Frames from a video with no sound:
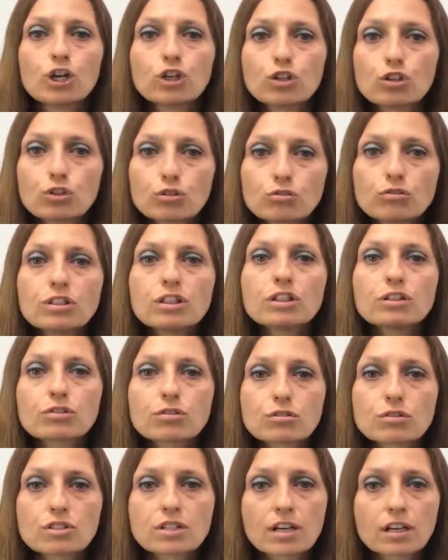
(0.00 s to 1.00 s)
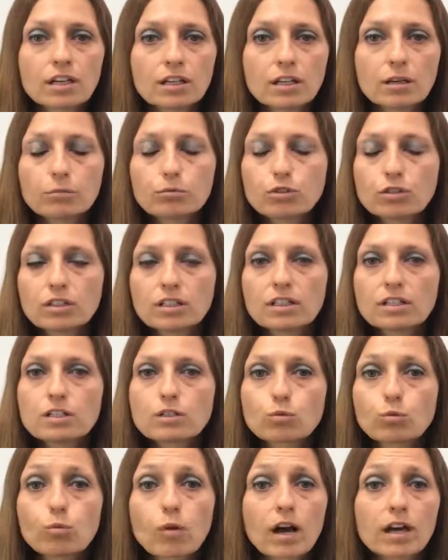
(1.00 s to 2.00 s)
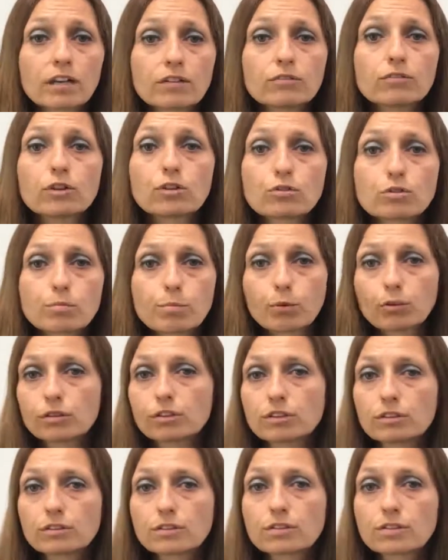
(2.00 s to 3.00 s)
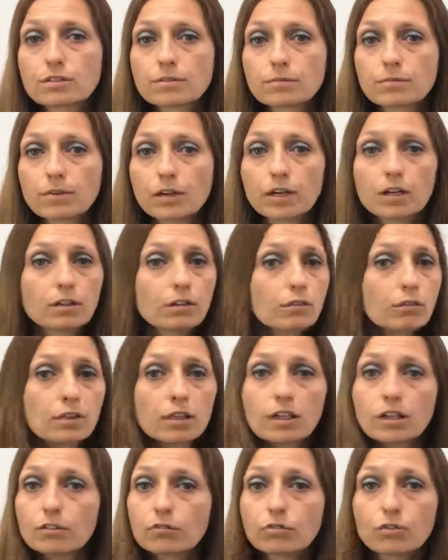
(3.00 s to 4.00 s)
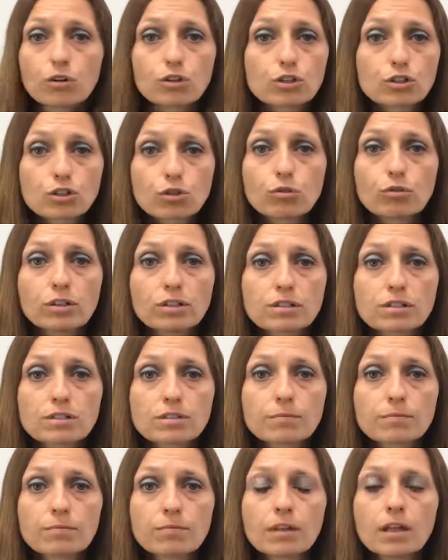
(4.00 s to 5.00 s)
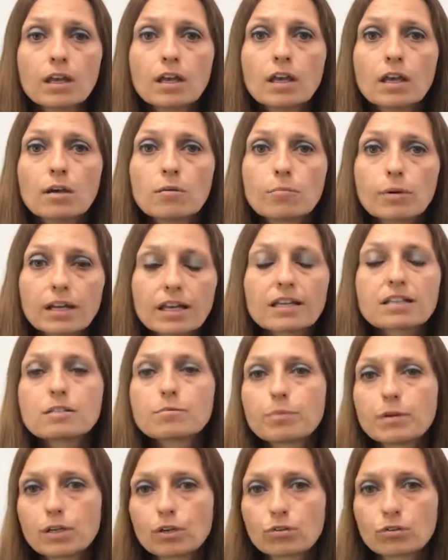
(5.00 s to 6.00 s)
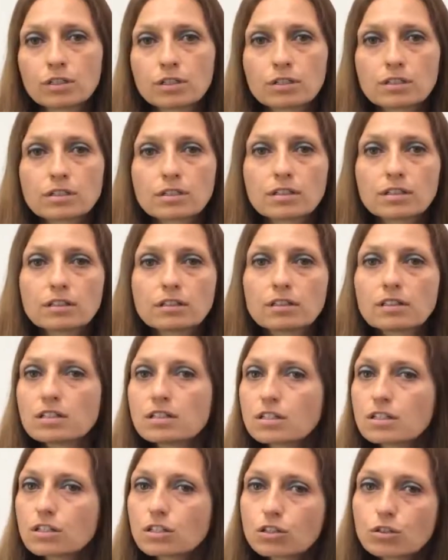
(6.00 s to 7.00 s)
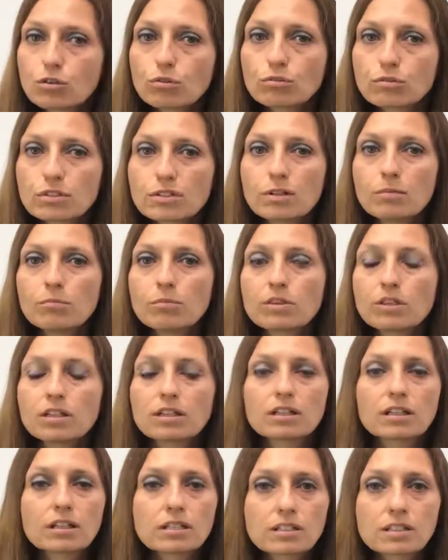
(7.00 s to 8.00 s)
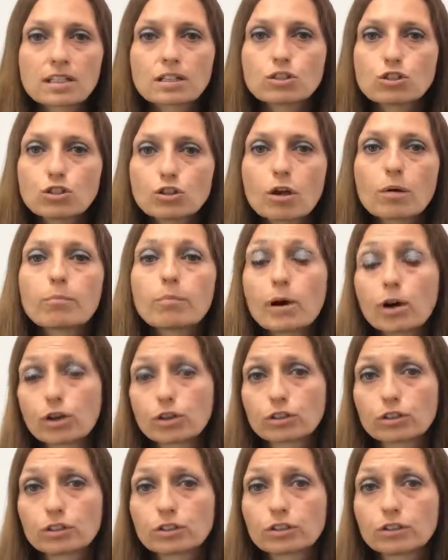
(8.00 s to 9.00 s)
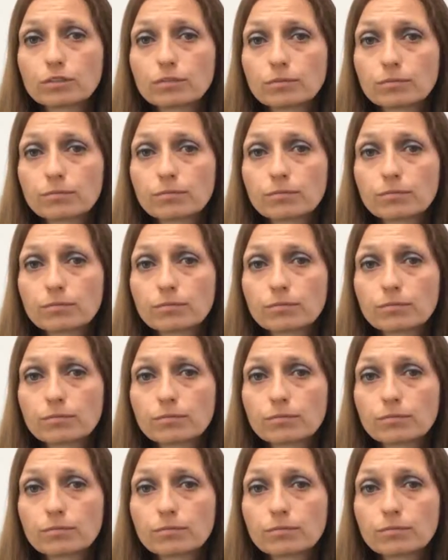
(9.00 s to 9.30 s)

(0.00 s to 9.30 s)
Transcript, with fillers: you need to sign up to at least one of those portals. I don't think you've got a choice. But let's be honest, this is not something that sets you apart.